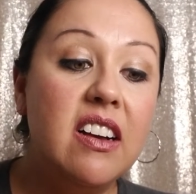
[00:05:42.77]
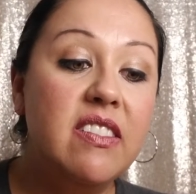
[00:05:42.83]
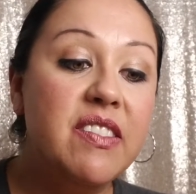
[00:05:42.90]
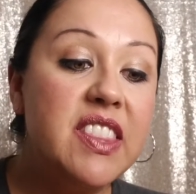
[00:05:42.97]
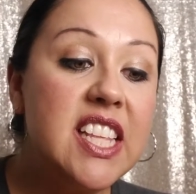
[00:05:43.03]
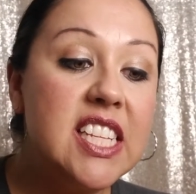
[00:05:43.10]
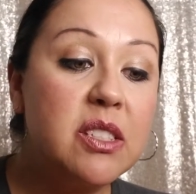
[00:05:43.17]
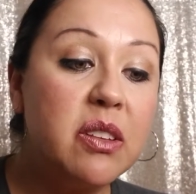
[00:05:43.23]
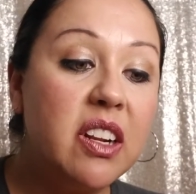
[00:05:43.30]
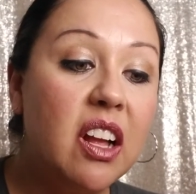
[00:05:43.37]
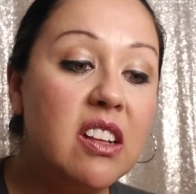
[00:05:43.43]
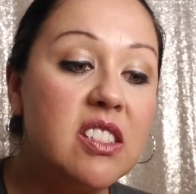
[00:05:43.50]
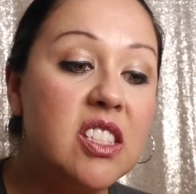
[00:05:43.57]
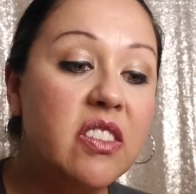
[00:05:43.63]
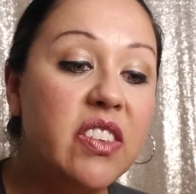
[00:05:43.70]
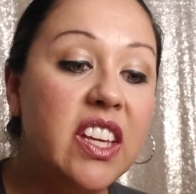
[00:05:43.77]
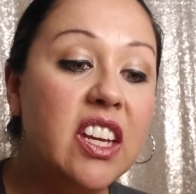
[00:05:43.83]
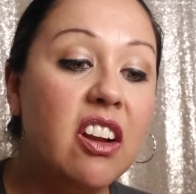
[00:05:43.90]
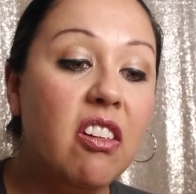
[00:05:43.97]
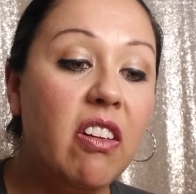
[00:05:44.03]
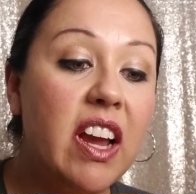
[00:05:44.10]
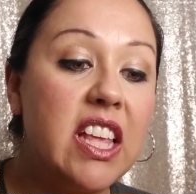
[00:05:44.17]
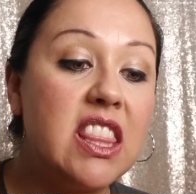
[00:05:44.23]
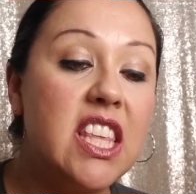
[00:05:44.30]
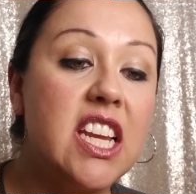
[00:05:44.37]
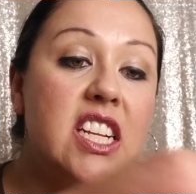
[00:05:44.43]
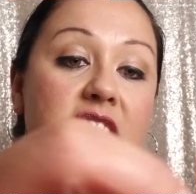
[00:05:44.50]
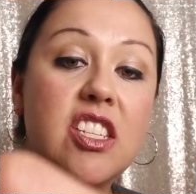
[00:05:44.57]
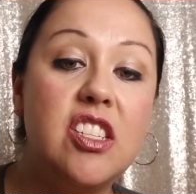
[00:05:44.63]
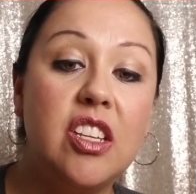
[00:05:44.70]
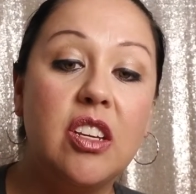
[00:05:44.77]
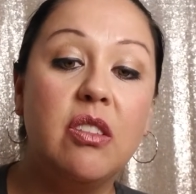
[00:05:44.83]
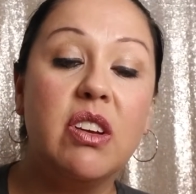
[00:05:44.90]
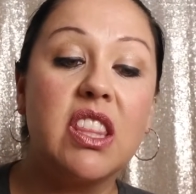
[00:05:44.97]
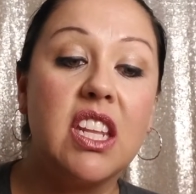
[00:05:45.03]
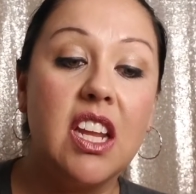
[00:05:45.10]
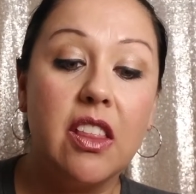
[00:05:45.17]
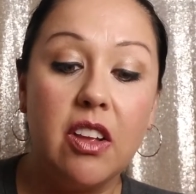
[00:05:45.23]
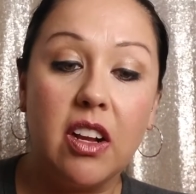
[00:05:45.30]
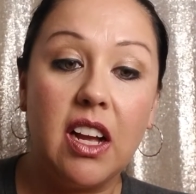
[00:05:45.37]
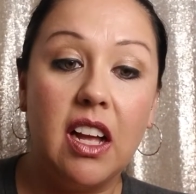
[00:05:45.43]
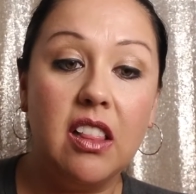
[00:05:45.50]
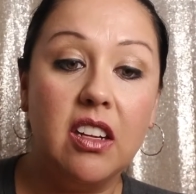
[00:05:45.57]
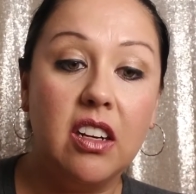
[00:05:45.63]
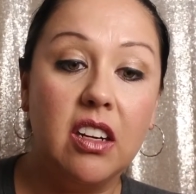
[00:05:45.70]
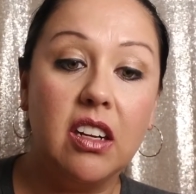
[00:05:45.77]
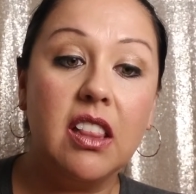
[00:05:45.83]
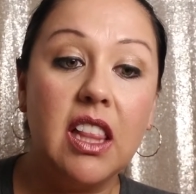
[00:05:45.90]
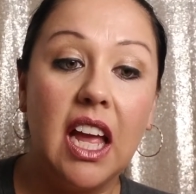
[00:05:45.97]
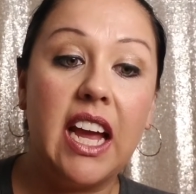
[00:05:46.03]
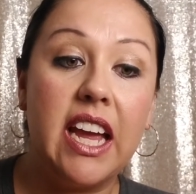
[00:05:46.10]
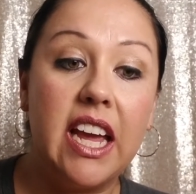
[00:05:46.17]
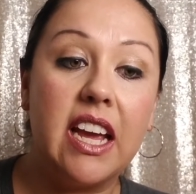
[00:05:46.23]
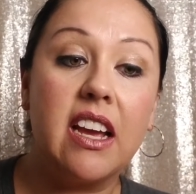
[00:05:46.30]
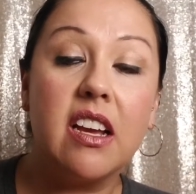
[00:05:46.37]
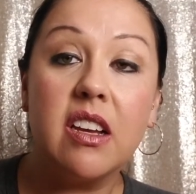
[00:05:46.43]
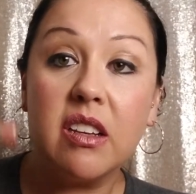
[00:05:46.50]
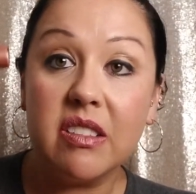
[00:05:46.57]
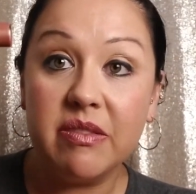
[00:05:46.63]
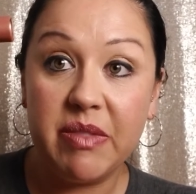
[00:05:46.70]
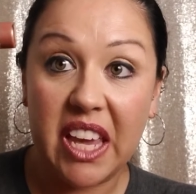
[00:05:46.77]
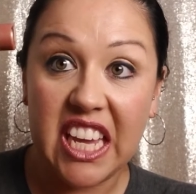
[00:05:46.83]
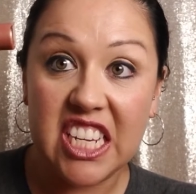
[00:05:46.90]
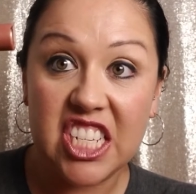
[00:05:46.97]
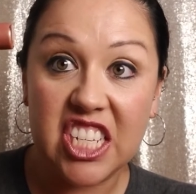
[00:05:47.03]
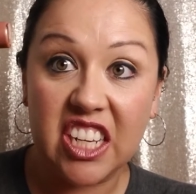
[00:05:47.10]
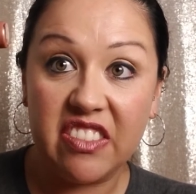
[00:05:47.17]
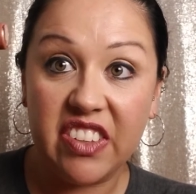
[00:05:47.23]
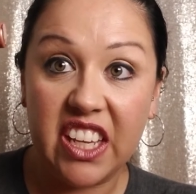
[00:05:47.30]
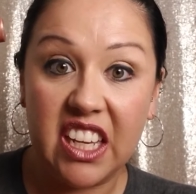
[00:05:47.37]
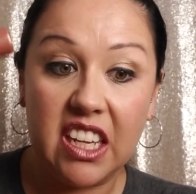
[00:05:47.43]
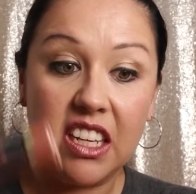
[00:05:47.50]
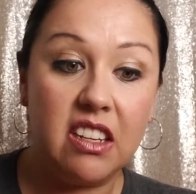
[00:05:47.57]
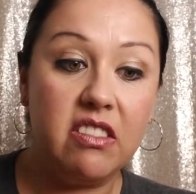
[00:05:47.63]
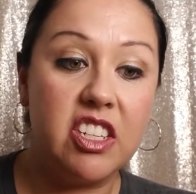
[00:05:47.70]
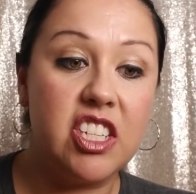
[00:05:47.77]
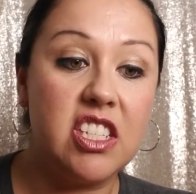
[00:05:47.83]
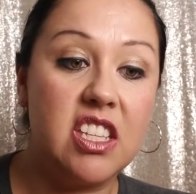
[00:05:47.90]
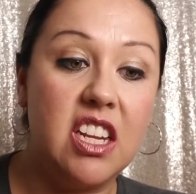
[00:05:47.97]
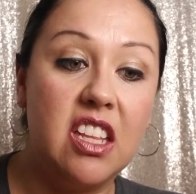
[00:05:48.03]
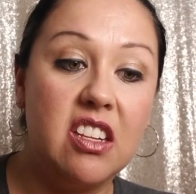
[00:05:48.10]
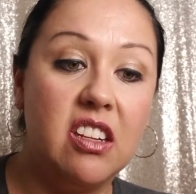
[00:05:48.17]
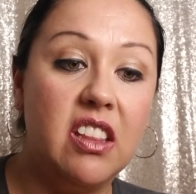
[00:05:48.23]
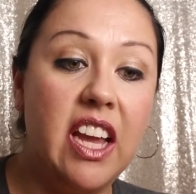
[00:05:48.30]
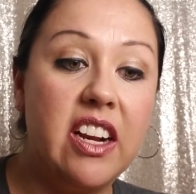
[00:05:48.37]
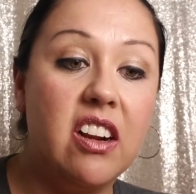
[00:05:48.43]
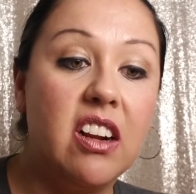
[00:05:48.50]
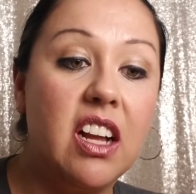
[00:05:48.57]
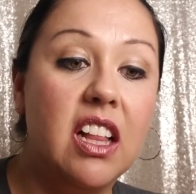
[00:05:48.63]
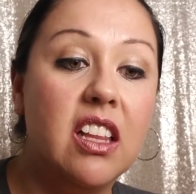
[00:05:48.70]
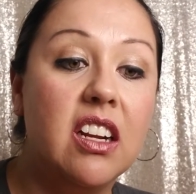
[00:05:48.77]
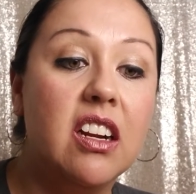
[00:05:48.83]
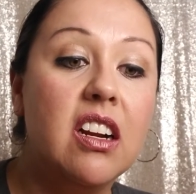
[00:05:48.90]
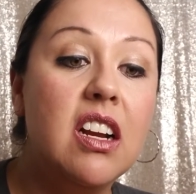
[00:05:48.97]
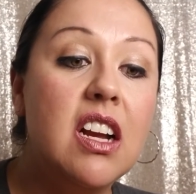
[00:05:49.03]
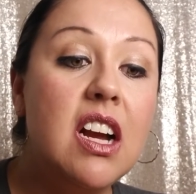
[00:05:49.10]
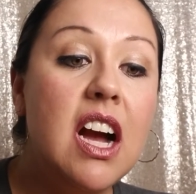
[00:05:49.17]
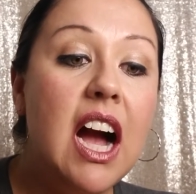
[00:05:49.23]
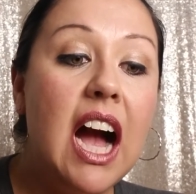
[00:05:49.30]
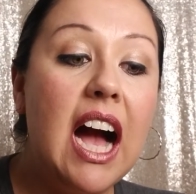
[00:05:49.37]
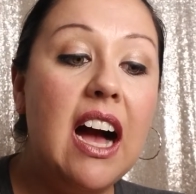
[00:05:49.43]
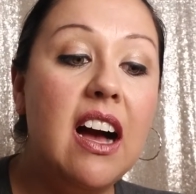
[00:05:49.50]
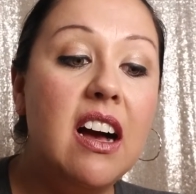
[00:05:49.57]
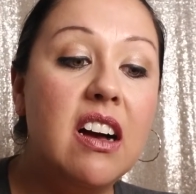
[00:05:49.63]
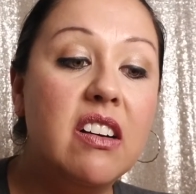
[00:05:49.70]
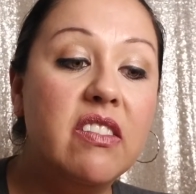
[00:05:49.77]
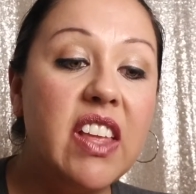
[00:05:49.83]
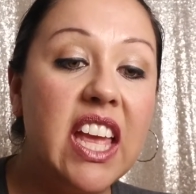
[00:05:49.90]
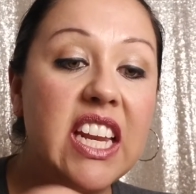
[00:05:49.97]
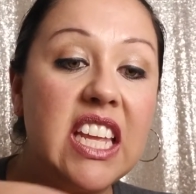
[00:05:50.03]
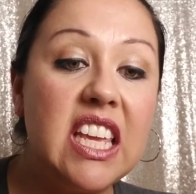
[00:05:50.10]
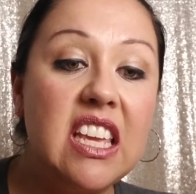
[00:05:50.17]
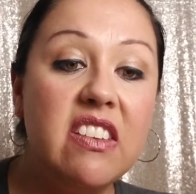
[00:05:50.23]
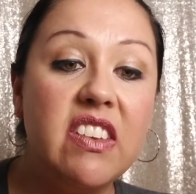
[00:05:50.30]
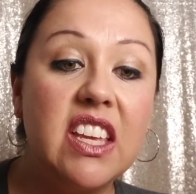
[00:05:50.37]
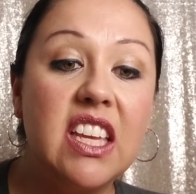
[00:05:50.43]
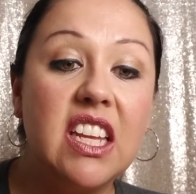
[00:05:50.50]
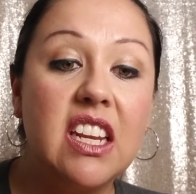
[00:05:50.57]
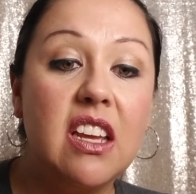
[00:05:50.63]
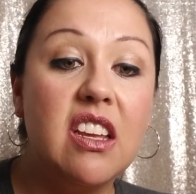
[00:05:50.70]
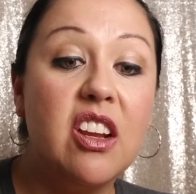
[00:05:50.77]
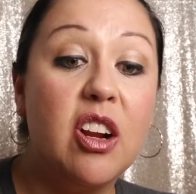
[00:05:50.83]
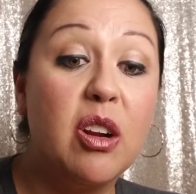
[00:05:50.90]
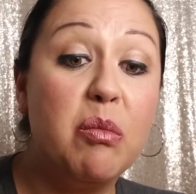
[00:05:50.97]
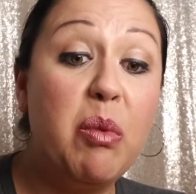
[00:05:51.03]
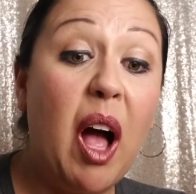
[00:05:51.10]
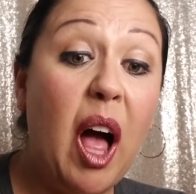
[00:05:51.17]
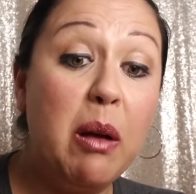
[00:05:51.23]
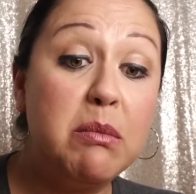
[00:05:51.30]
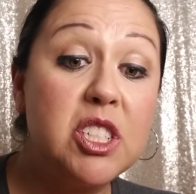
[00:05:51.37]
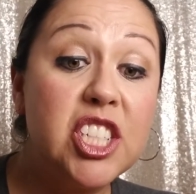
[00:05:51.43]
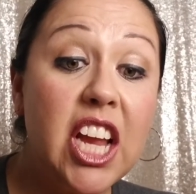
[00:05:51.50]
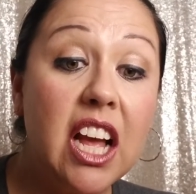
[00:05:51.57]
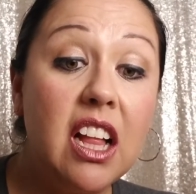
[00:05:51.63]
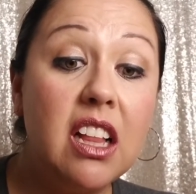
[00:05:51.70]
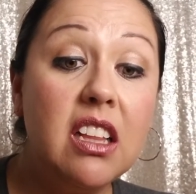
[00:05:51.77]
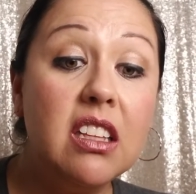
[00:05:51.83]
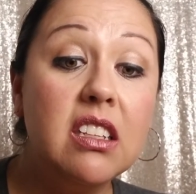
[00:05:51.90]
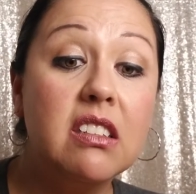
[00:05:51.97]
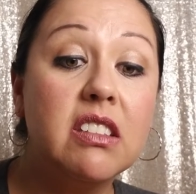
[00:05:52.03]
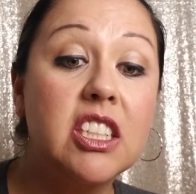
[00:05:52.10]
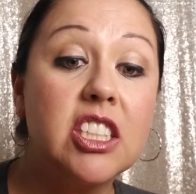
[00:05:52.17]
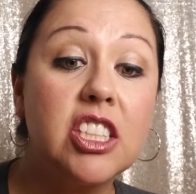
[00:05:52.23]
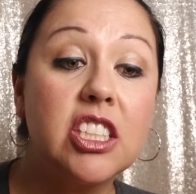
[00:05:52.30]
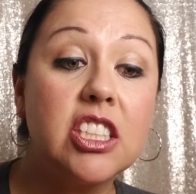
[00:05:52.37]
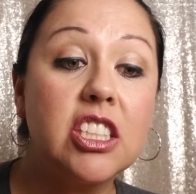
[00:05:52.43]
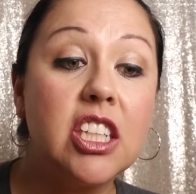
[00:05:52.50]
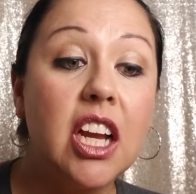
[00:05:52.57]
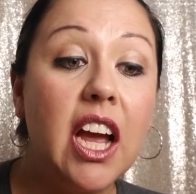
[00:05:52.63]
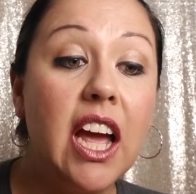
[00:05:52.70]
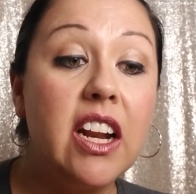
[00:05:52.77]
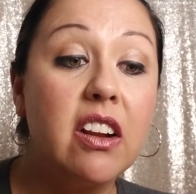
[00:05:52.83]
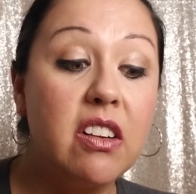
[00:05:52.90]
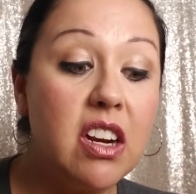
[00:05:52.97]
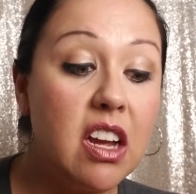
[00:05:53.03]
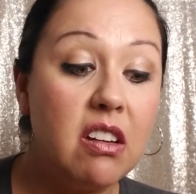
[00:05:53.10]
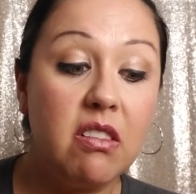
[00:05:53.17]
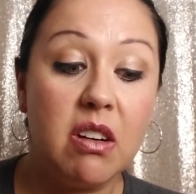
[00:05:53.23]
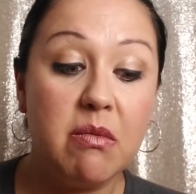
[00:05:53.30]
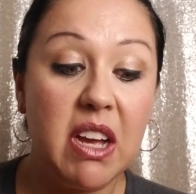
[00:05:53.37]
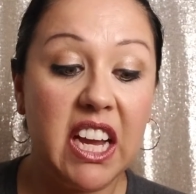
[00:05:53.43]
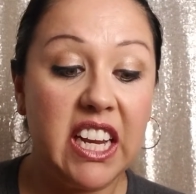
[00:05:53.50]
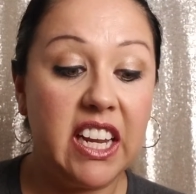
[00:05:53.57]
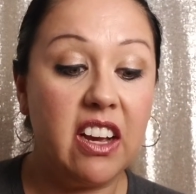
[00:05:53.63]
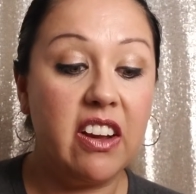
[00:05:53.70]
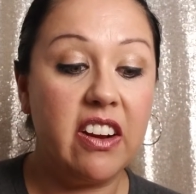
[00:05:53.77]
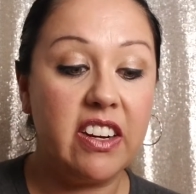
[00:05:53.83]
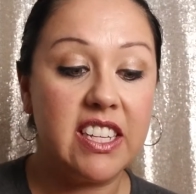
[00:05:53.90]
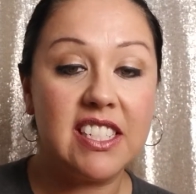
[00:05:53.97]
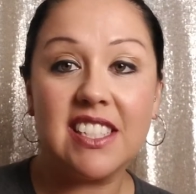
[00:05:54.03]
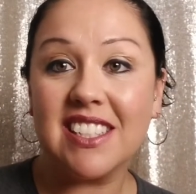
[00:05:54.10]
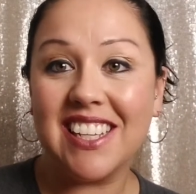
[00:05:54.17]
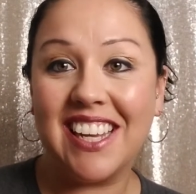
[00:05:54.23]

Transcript: This would also be a great thing to do with another color like beige champagne, which is another lighter color, and even your bombshell, which I don't know where mine, oh here it is,